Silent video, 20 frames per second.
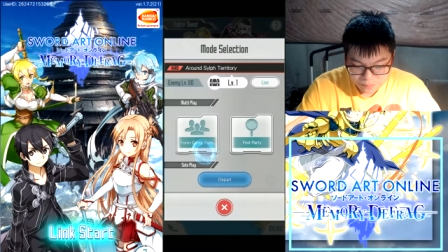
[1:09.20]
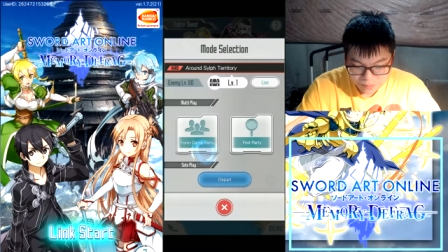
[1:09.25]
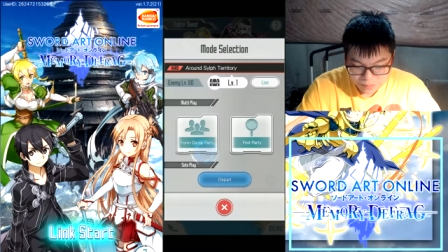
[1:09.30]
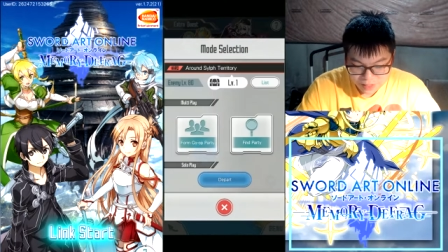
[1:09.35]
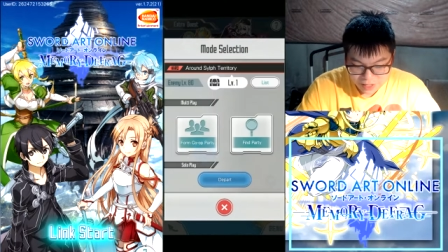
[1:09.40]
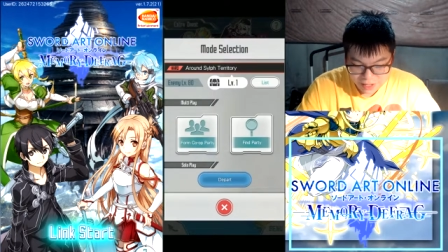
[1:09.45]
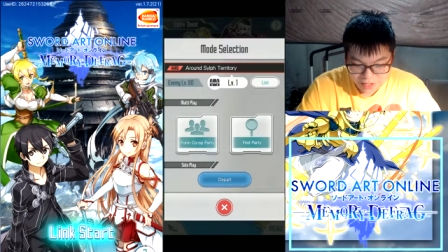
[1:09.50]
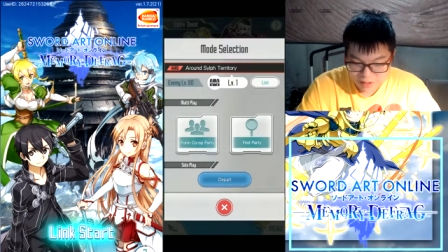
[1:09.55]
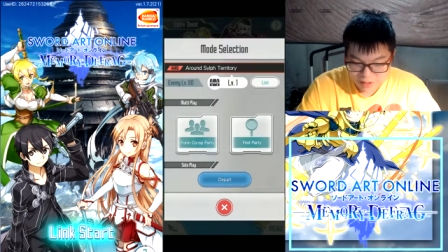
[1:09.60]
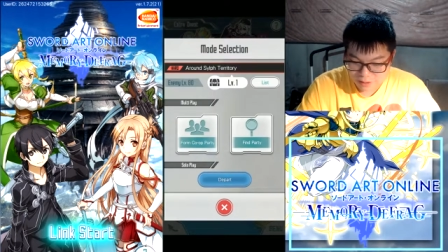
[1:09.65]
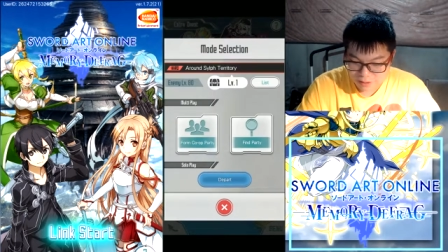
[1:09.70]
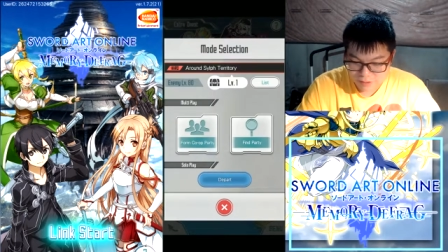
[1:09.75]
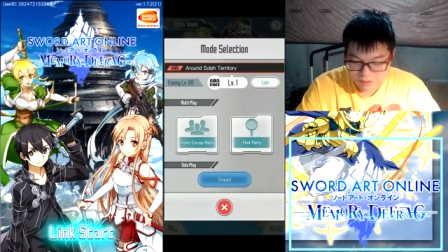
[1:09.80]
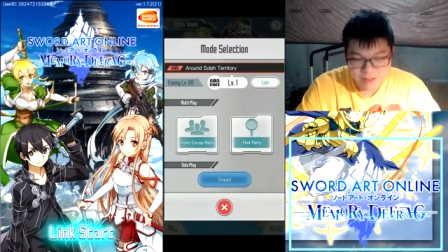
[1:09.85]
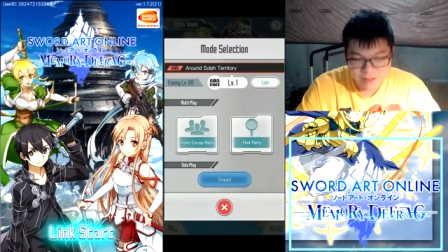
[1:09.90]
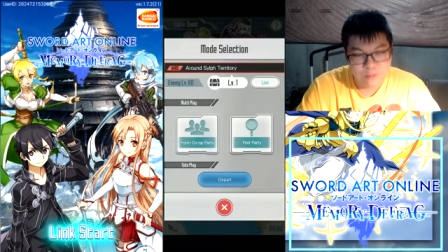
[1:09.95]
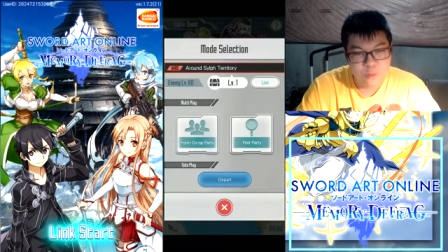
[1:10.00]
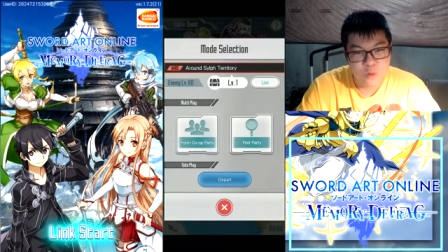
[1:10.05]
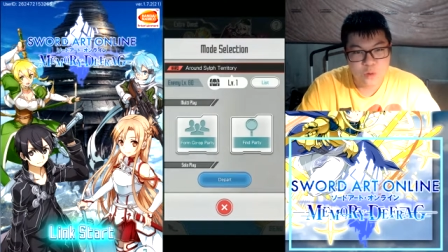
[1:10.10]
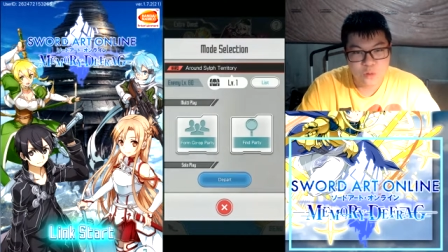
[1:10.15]
I got all
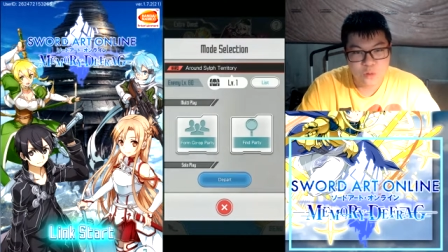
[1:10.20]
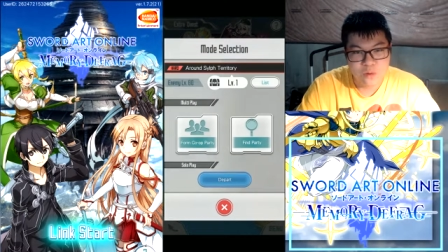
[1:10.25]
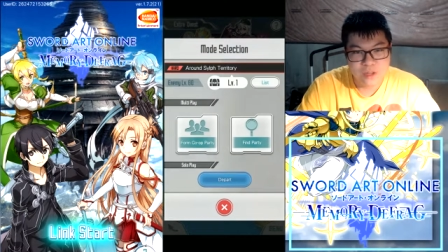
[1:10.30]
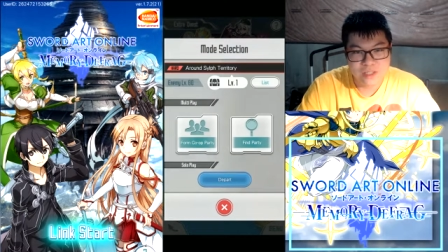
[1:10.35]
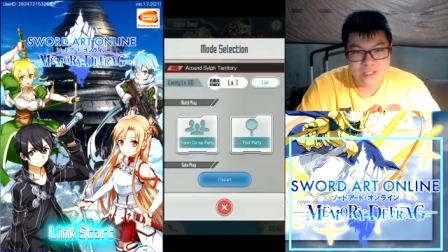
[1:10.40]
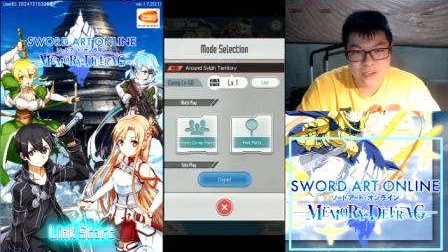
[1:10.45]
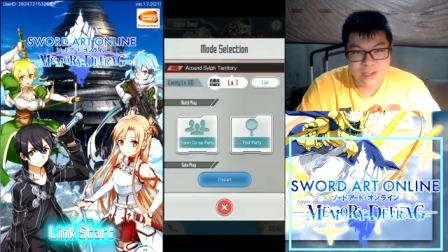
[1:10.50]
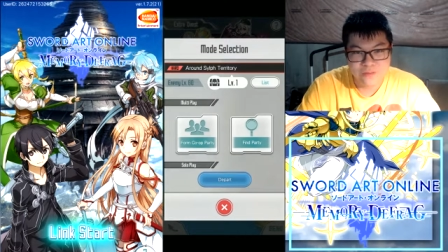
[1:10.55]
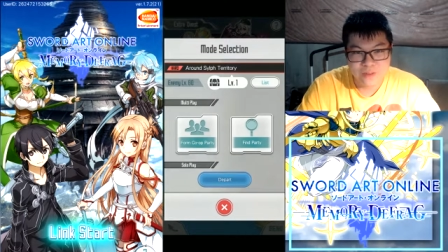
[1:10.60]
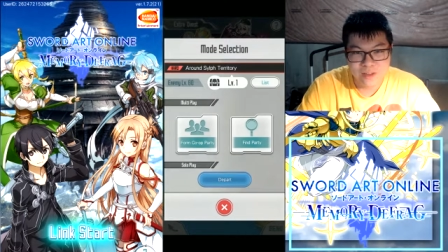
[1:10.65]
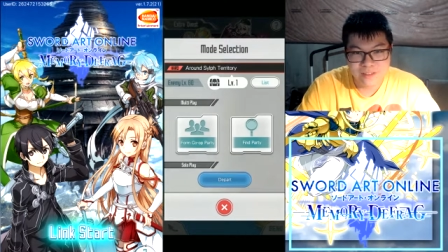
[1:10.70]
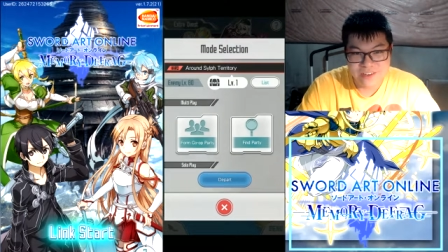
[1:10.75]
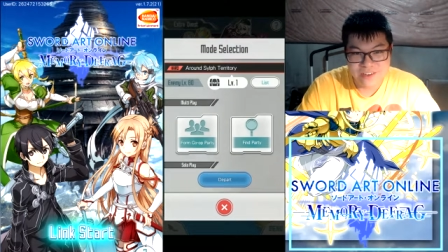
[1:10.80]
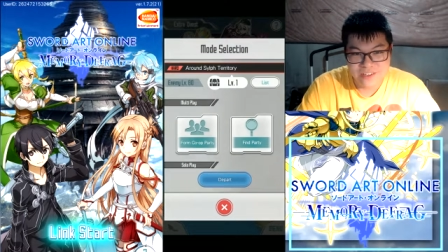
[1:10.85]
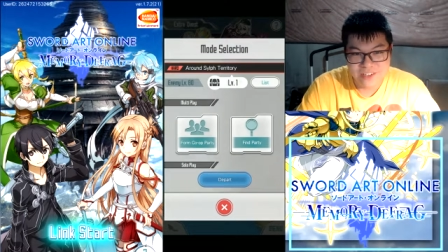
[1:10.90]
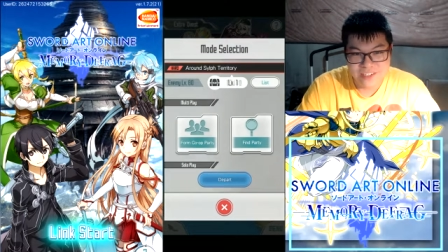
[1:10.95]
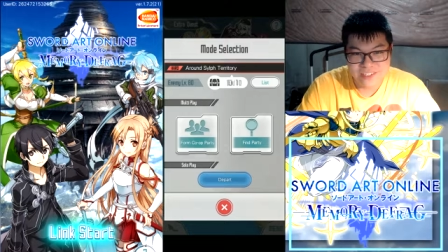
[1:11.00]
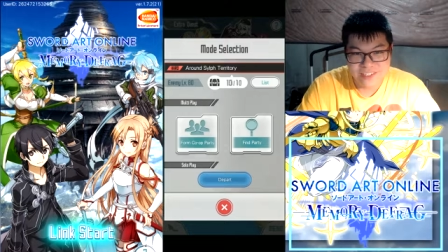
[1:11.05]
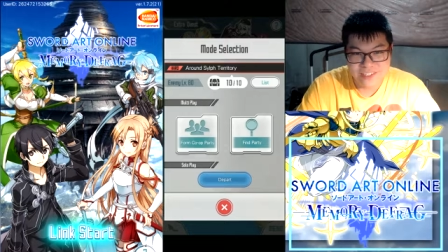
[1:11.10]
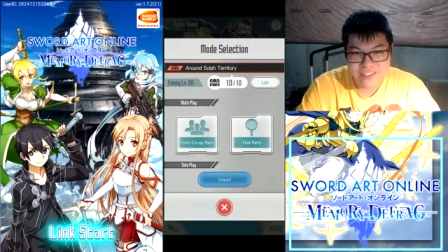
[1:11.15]
the important ones out of all the
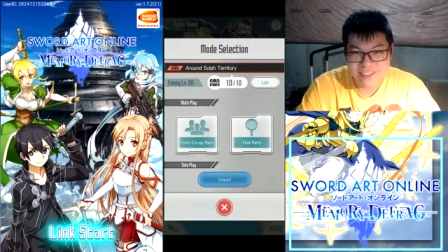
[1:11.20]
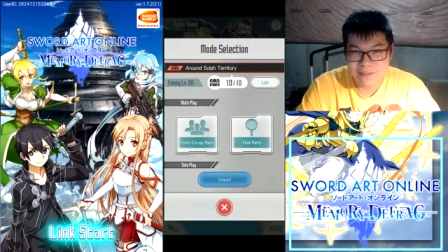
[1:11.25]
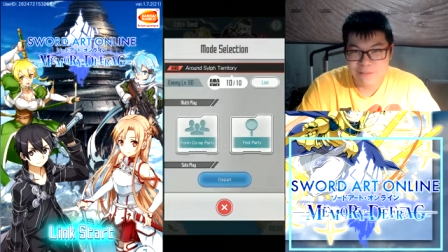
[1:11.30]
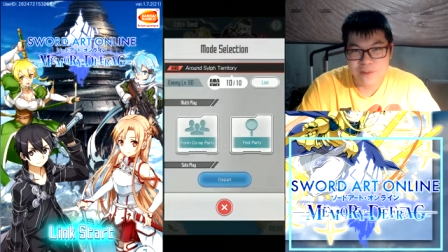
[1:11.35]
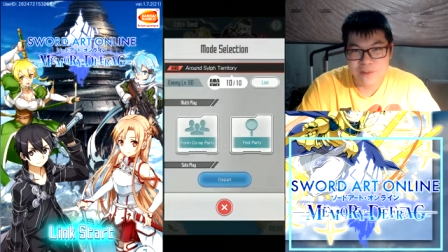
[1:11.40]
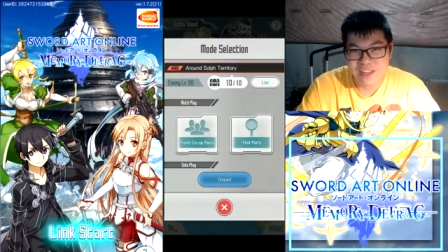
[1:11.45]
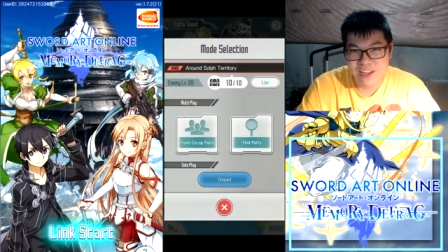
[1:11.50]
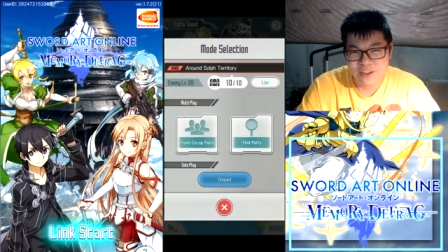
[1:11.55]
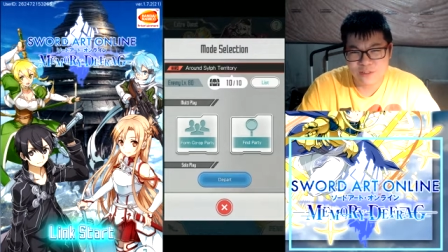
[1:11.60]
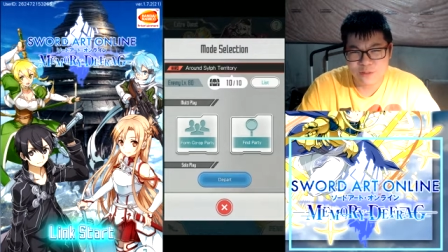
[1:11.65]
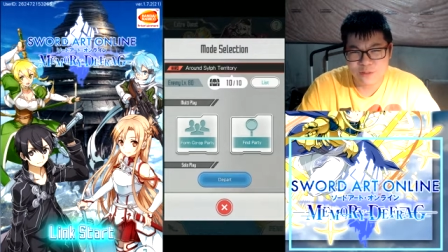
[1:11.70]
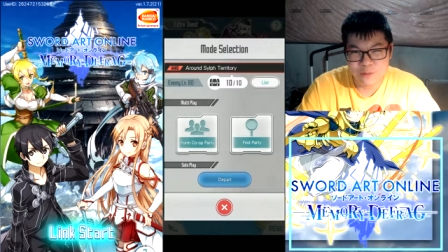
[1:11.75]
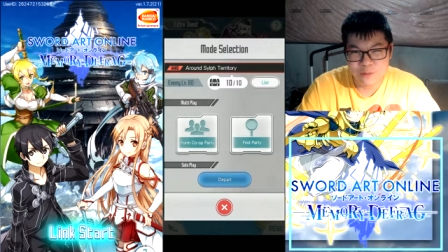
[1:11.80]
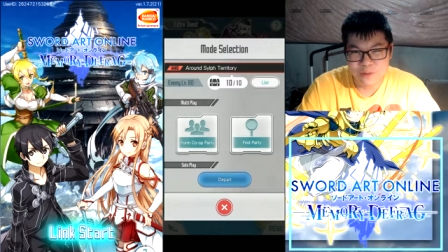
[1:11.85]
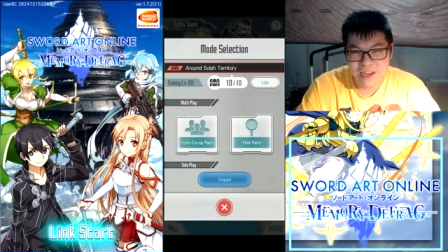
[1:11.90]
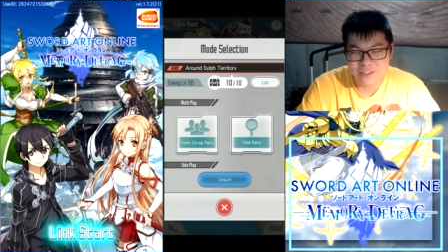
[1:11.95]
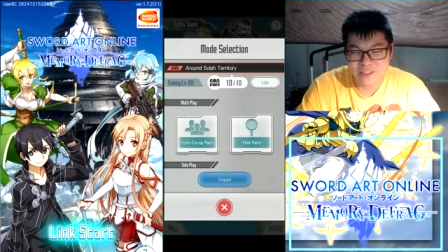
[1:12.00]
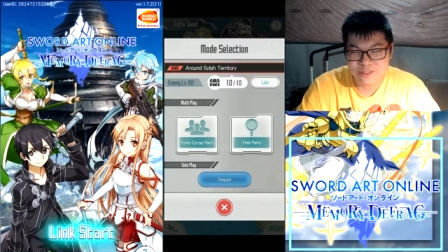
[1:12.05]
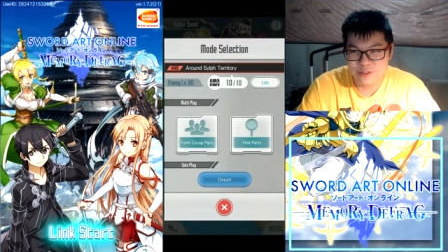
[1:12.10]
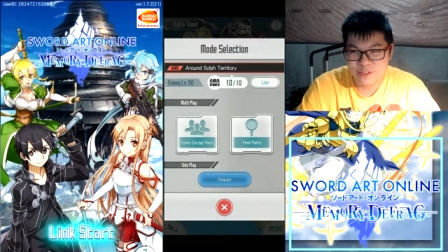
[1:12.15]
chests, except for the extra
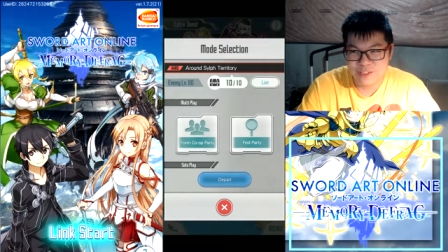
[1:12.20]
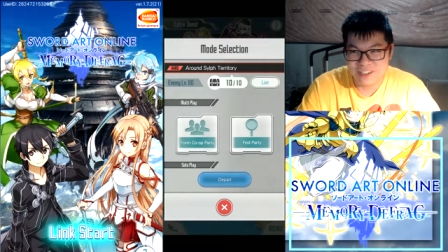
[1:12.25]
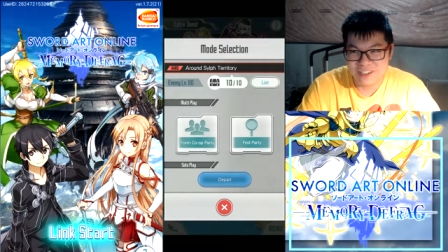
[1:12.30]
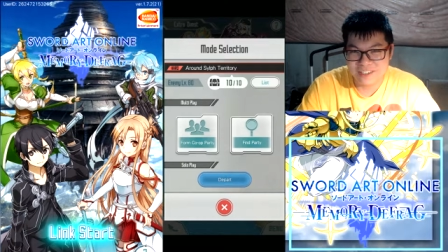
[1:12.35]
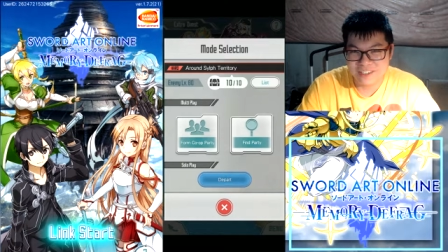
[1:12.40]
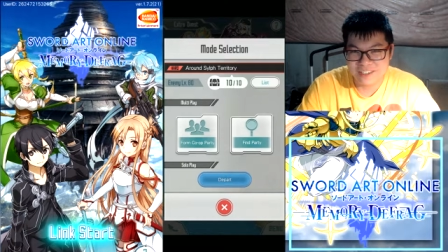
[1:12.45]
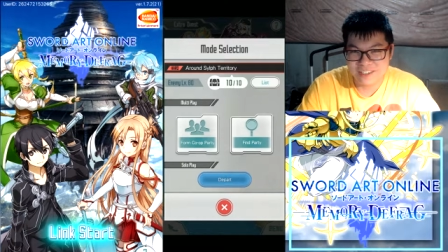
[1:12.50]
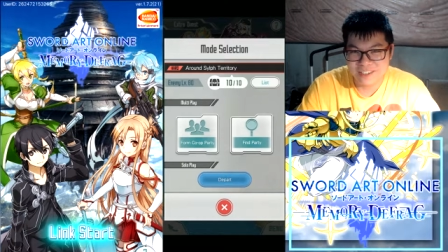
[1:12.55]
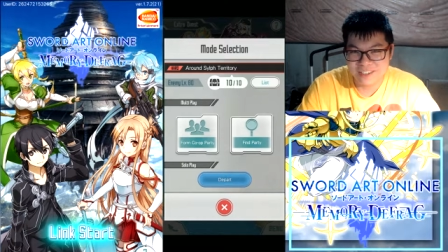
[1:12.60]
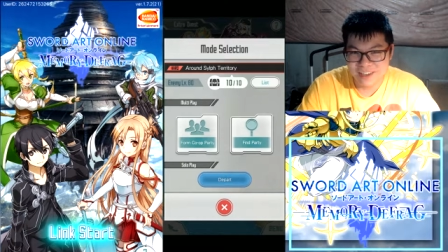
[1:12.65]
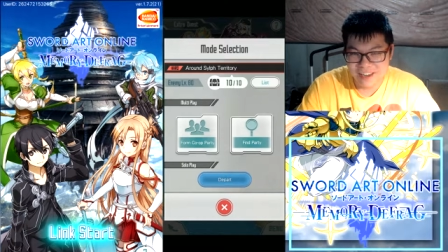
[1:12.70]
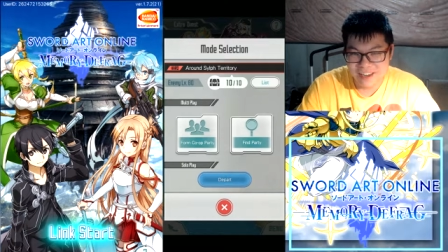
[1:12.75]
extra chests.